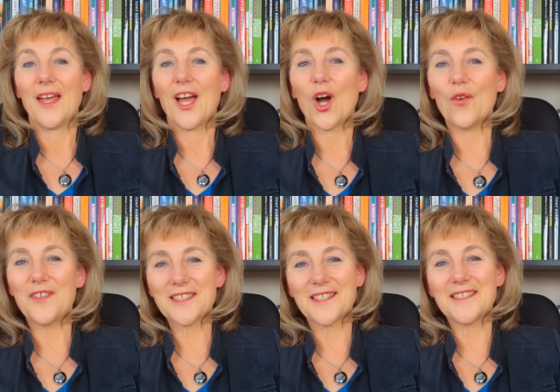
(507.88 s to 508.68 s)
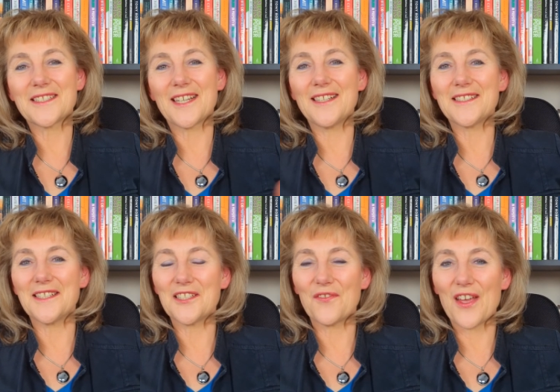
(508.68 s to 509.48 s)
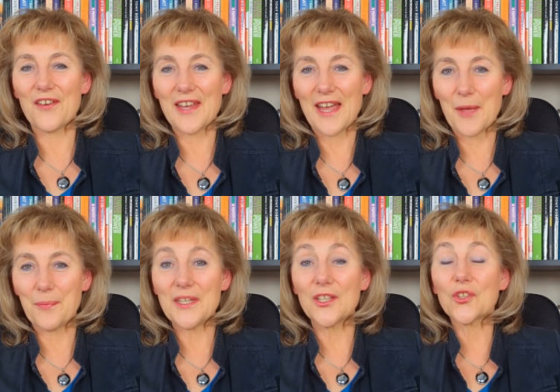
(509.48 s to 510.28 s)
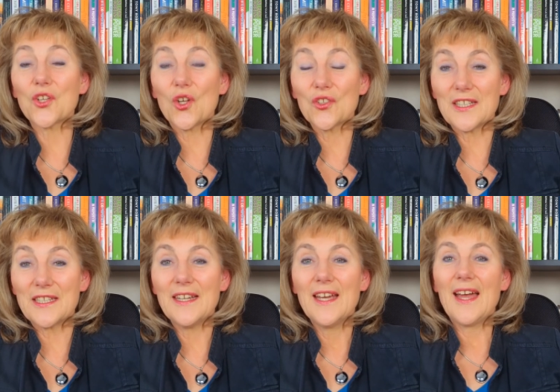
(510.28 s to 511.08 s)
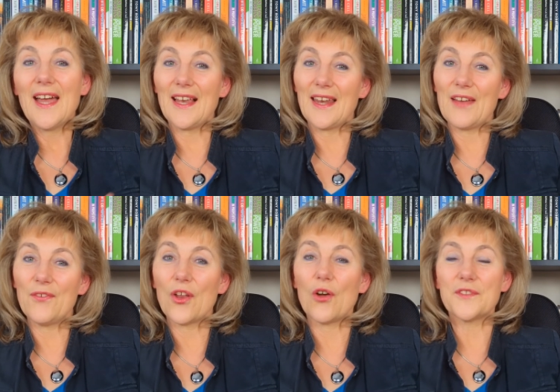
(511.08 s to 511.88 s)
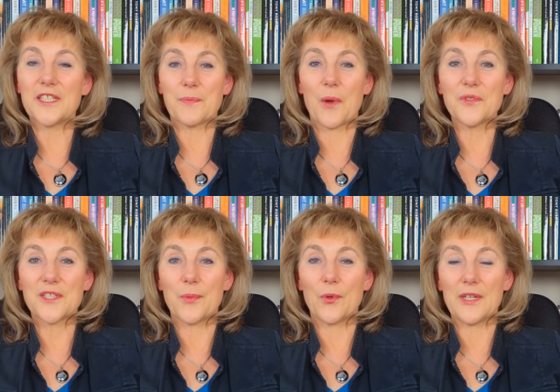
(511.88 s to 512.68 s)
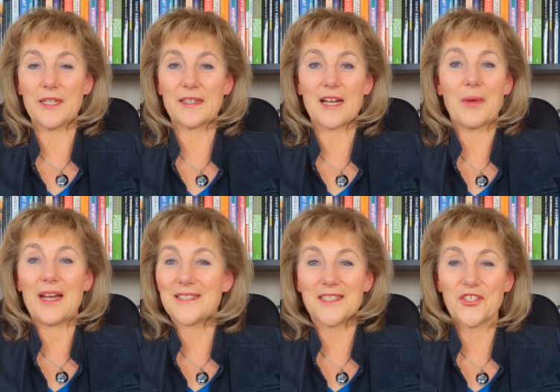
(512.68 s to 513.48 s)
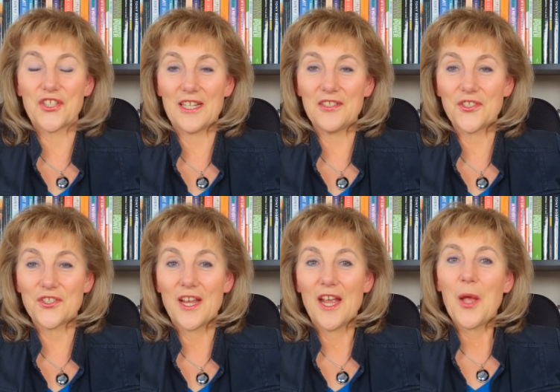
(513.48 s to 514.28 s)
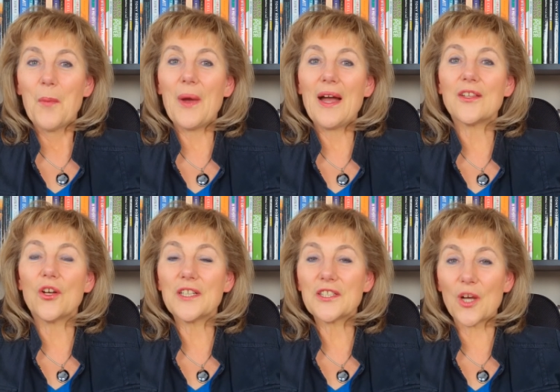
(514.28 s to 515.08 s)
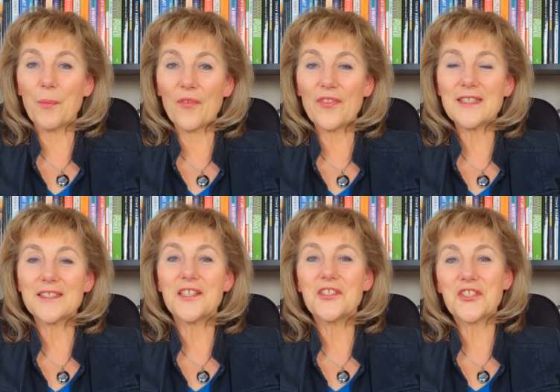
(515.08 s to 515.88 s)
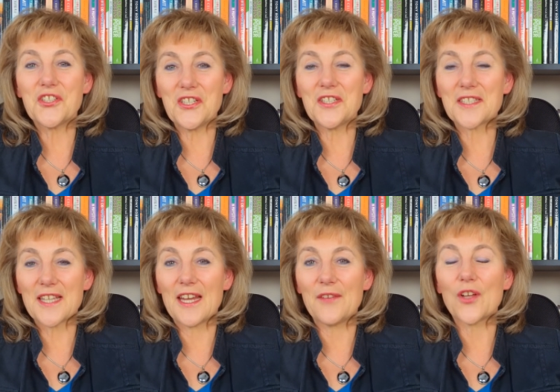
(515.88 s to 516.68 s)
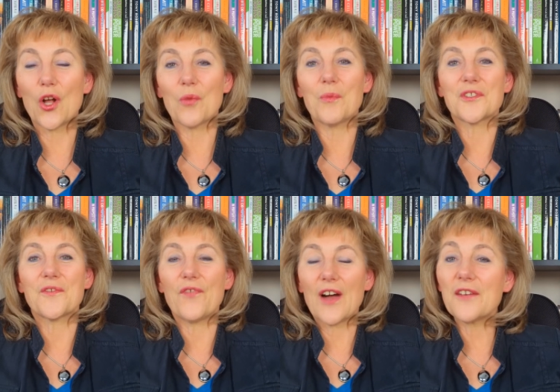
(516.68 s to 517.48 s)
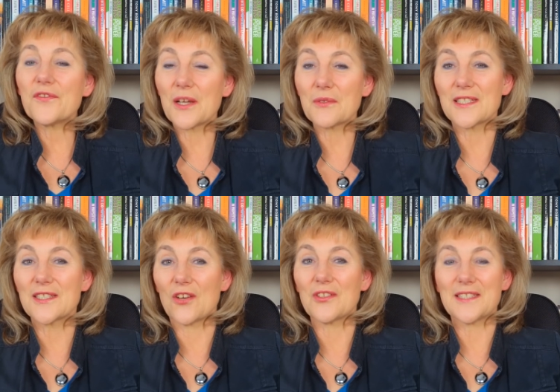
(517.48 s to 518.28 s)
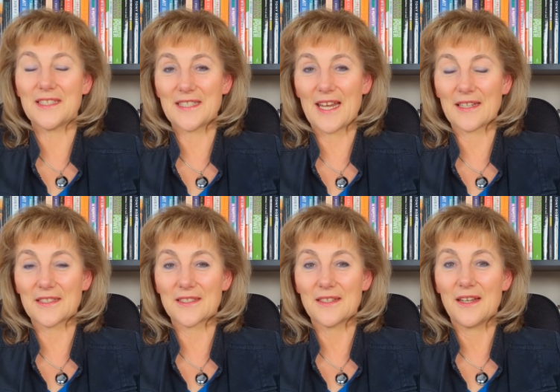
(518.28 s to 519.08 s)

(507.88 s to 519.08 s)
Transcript: Obviously, Stacey is very happy. Not only her level of disposable income hasn't changed, but on the top of this, she saved almost $5,000 in tax.